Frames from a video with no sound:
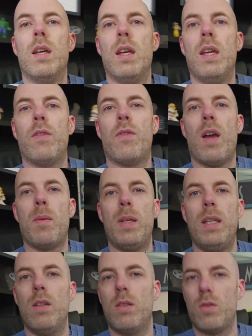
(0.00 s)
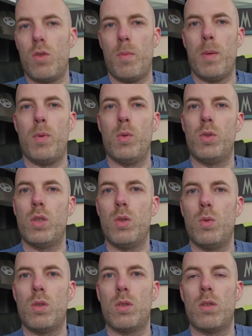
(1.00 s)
If I'm here, there's all my post-it notes.